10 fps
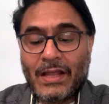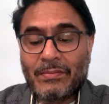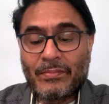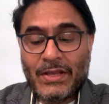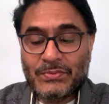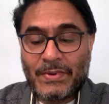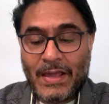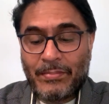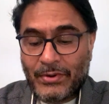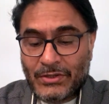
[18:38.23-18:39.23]
it must be
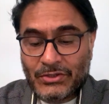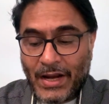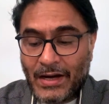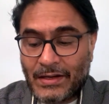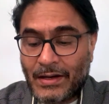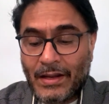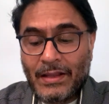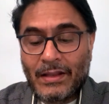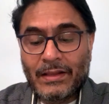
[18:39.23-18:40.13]
appreciated